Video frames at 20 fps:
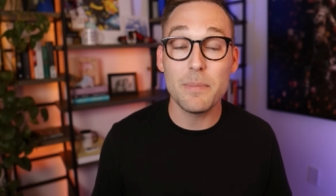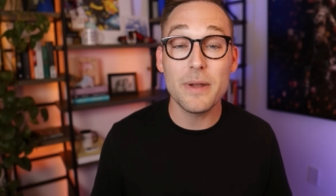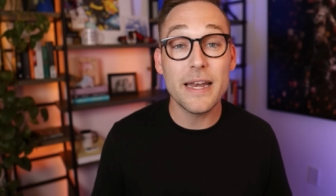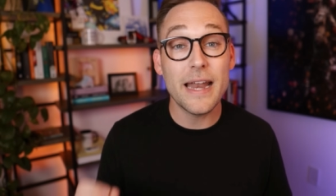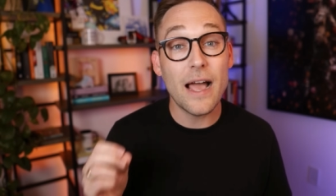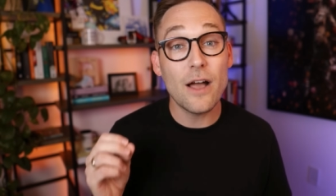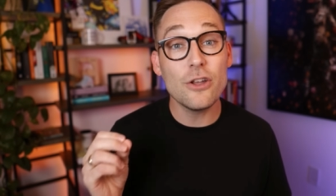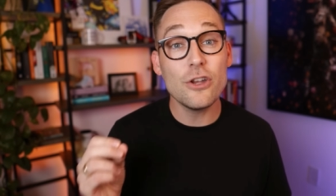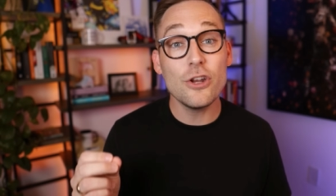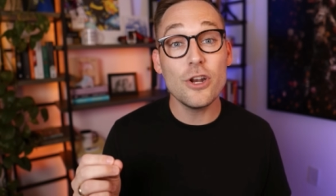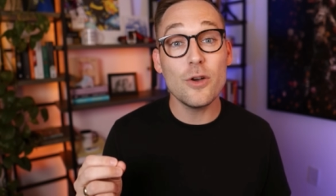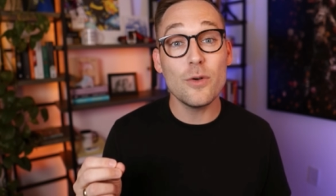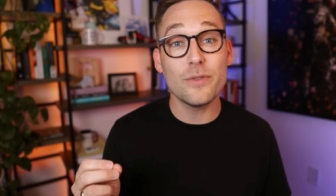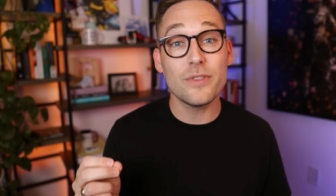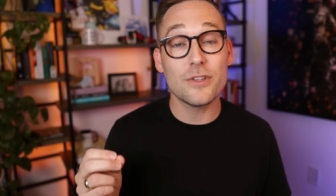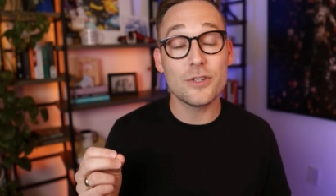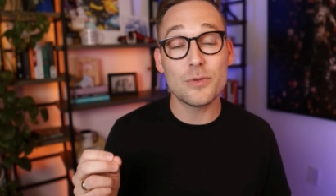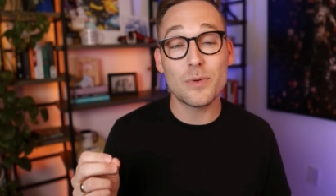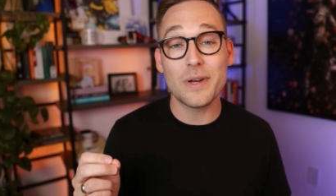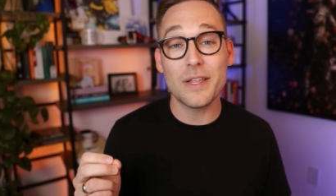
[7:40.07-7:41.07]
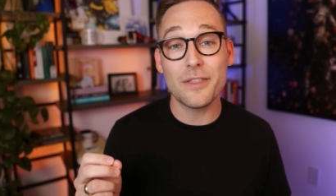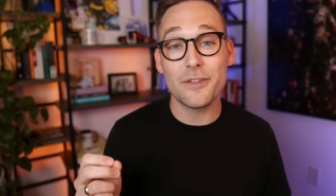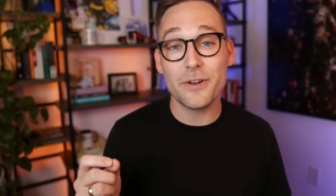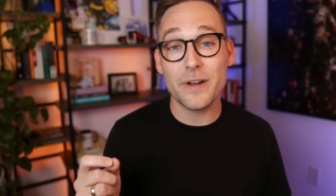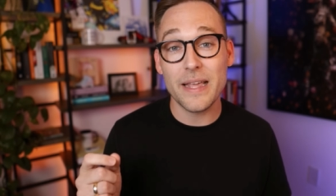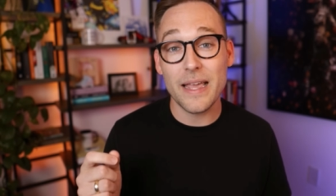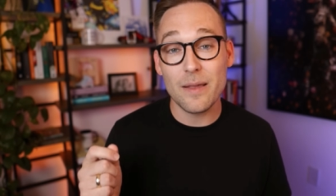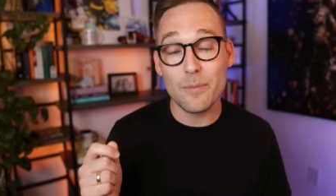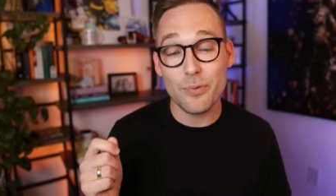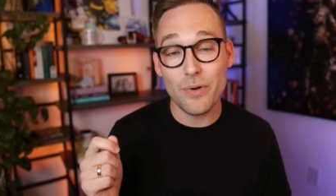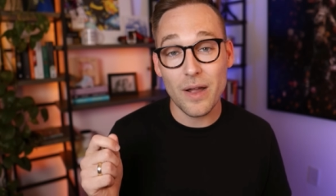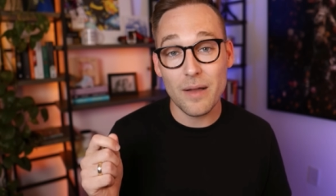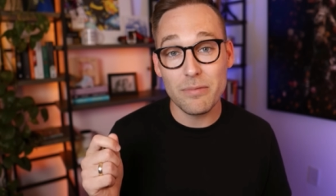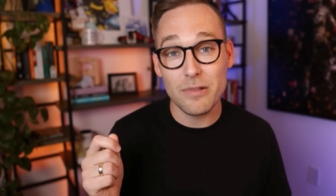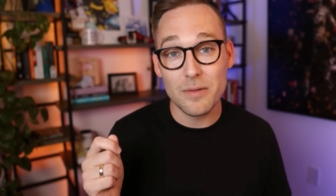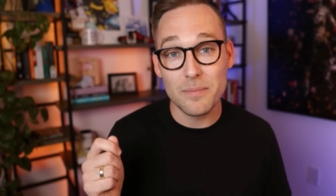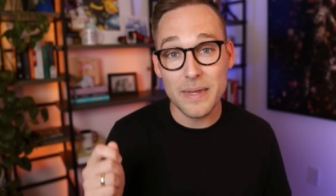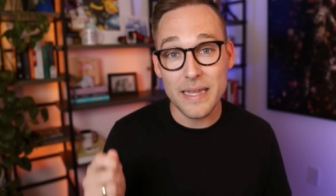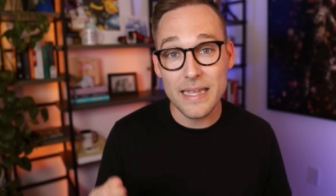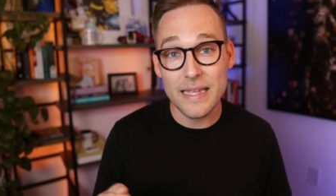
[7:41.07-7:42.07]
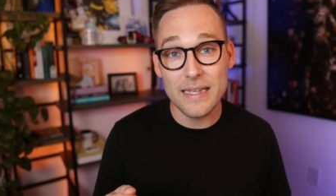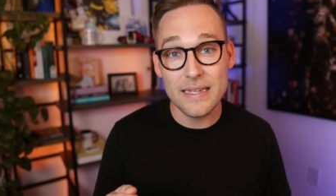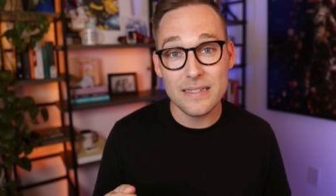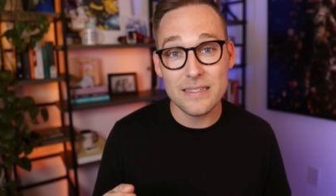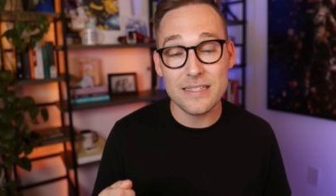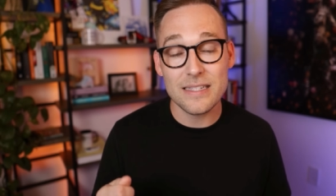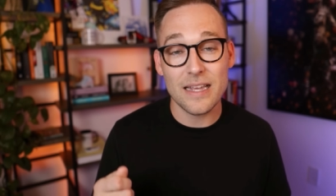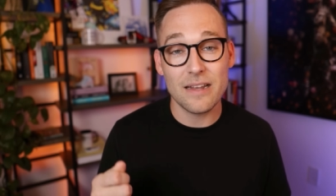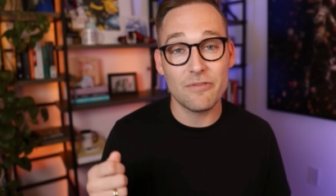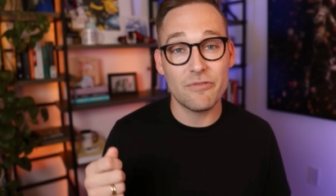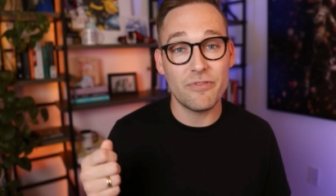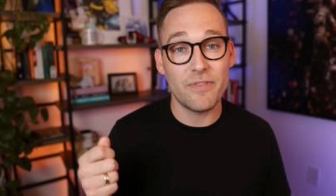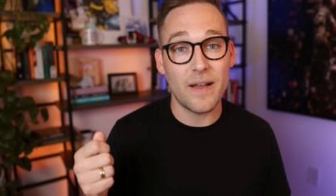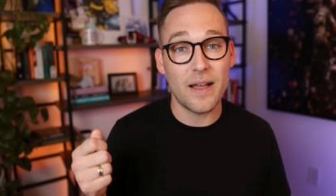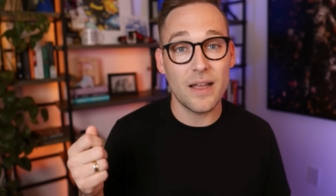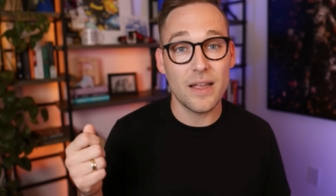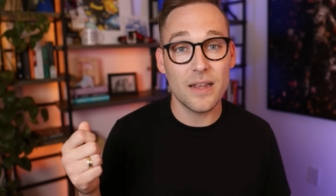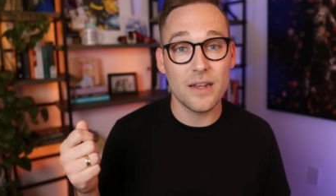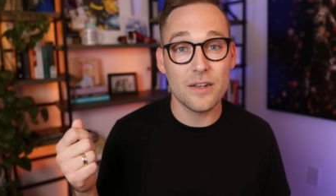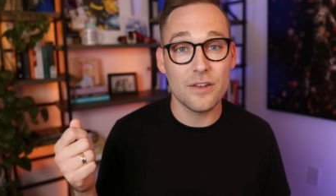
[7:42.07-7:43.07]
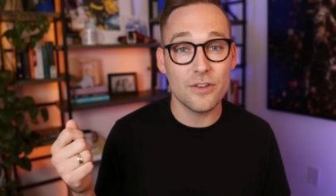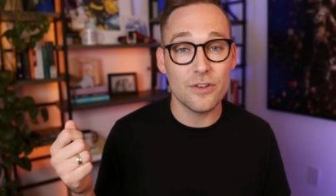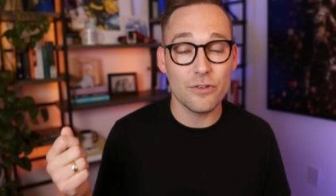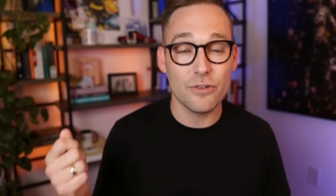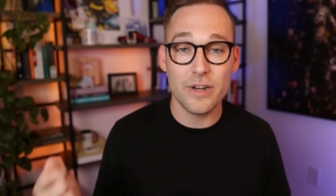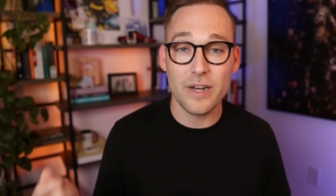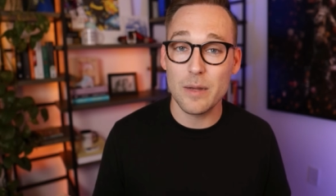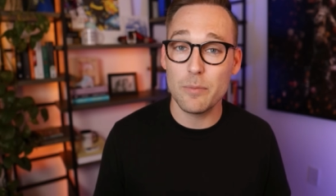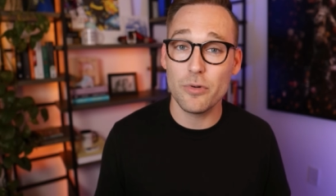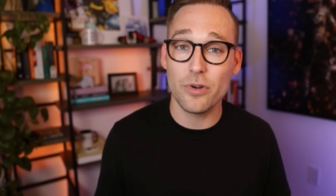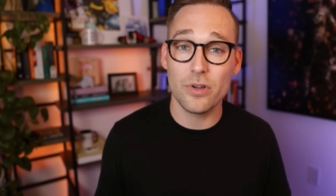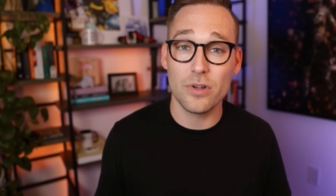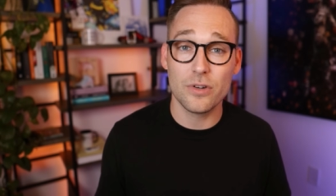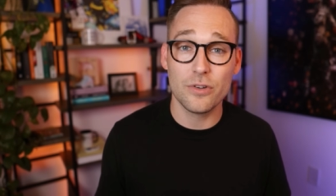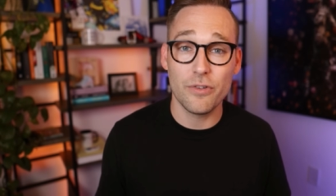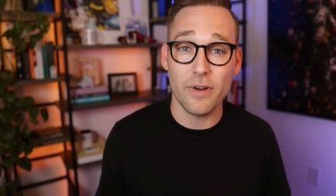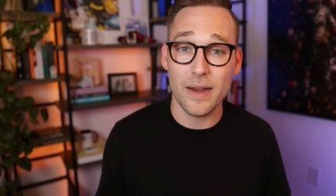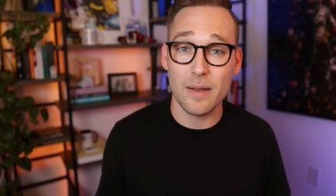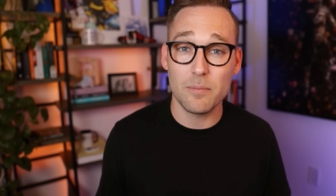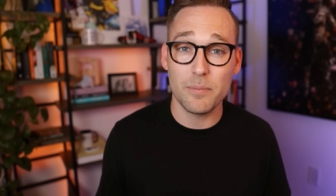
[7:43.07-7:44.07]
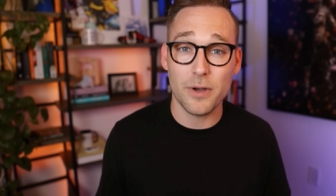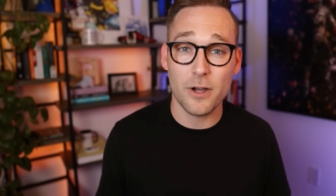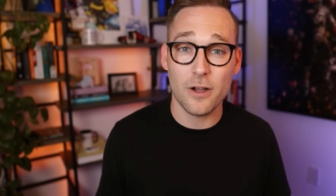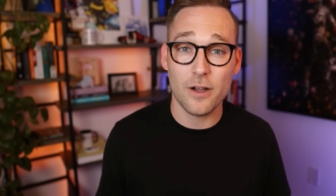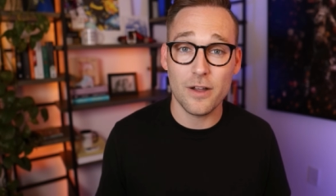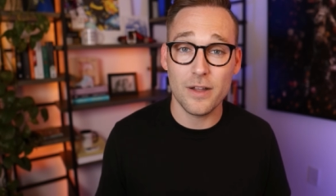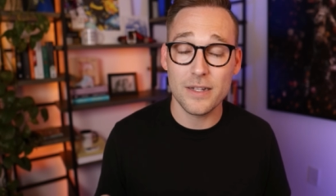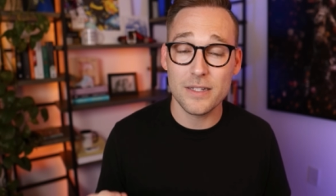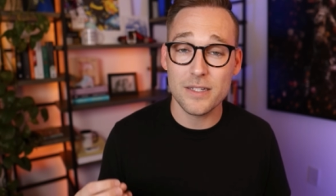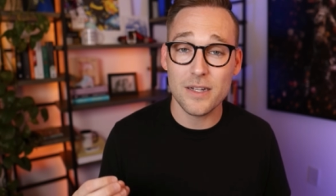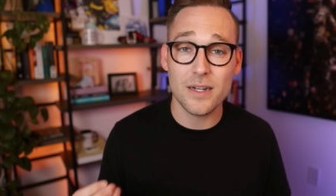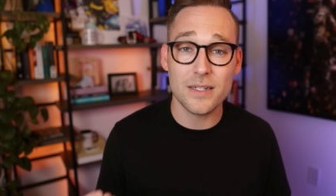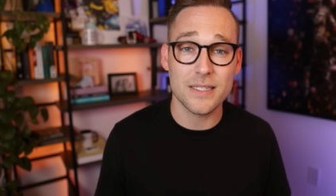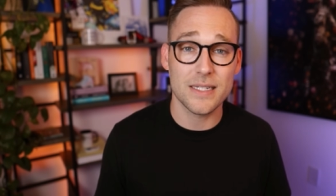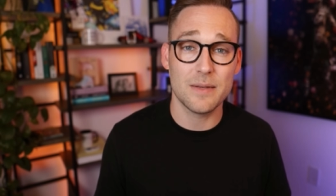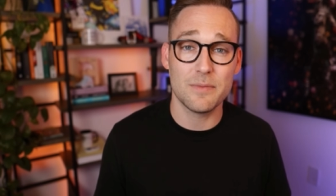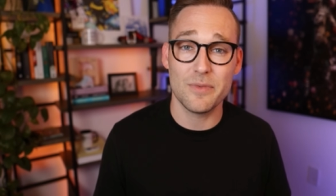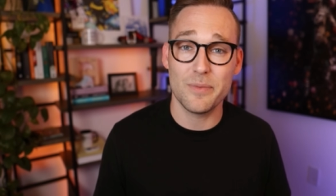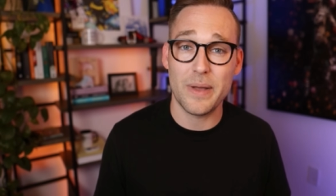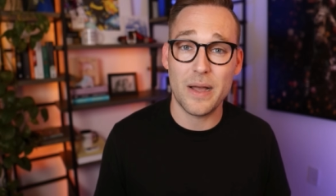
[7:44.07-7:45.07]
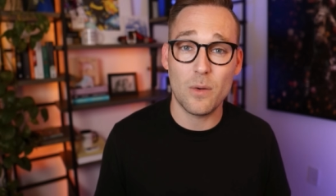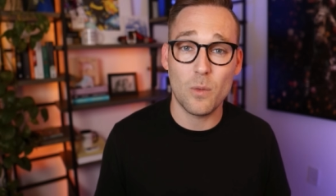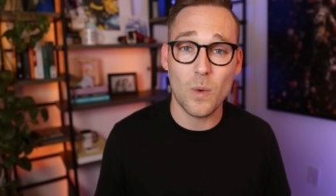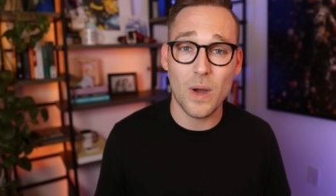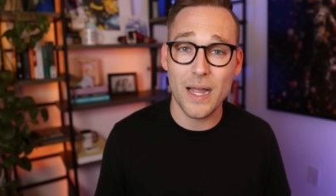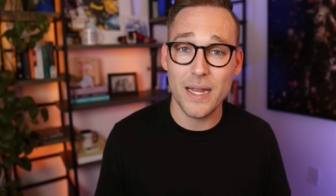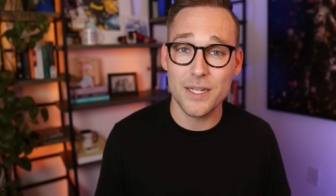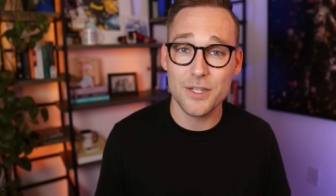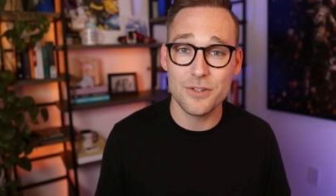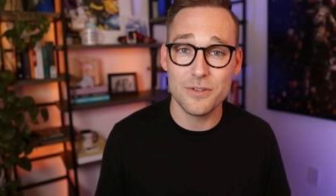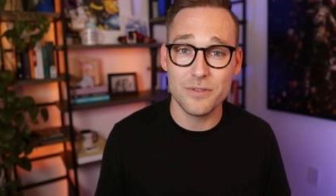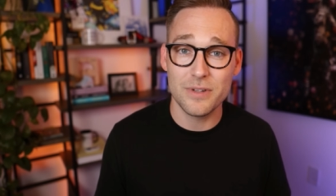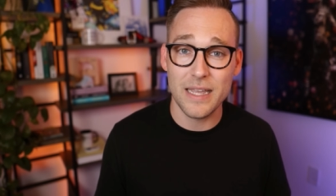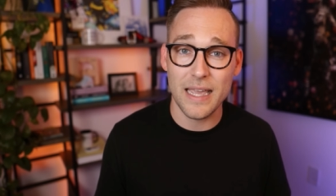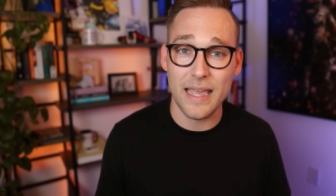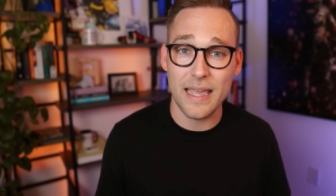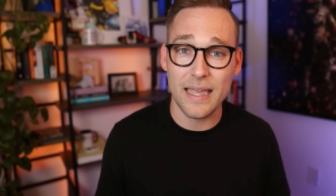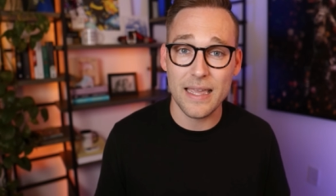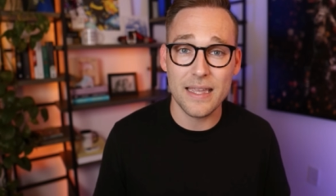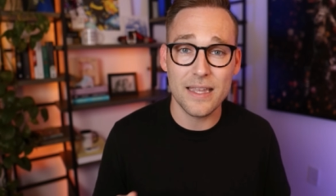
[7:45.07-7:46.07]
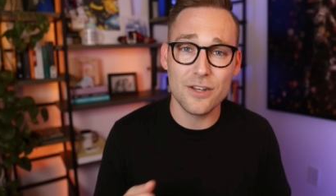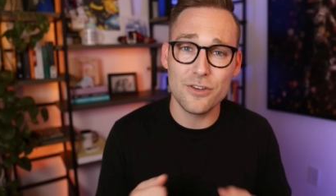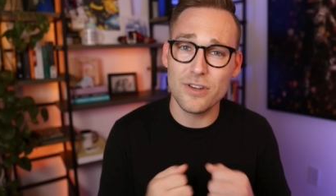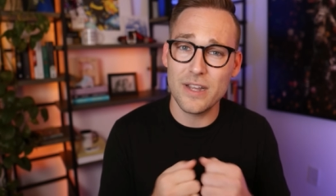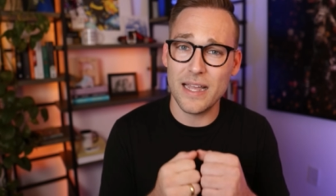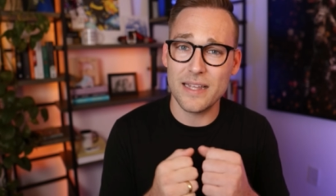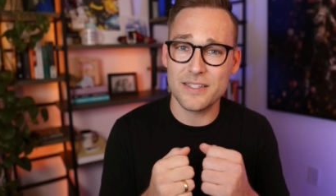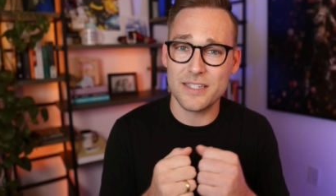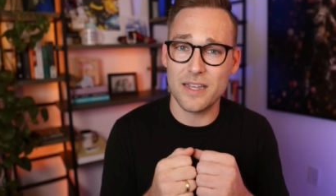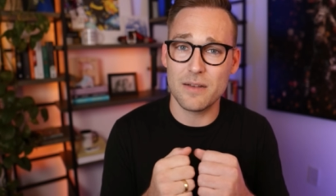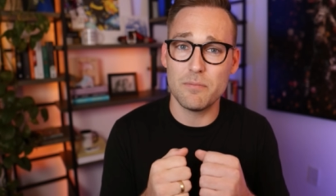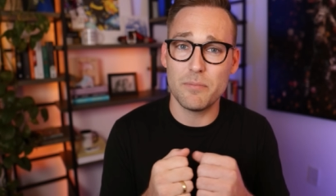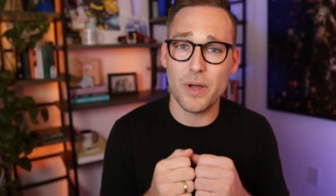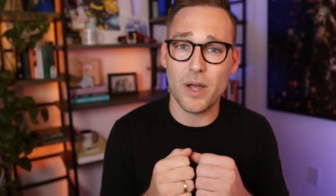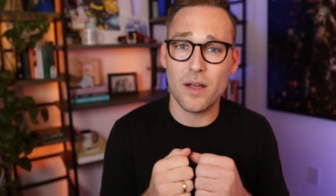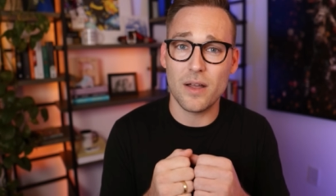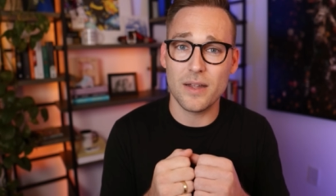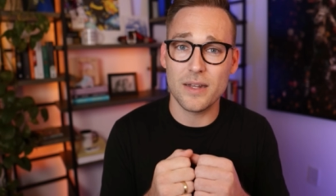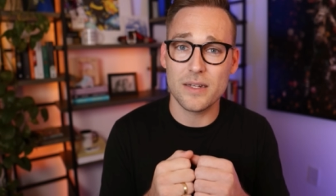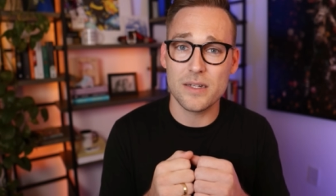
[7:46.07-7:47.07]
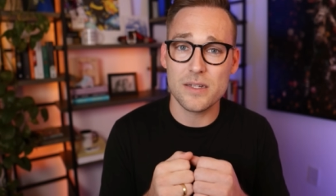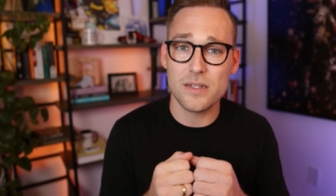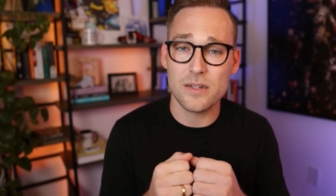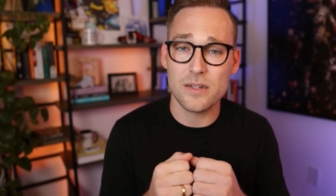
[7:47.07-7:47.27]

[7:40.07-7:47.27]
But now you know what the 2038 problem is and find your neighborhood grandpa and talk to him about Y2K and you guys can bond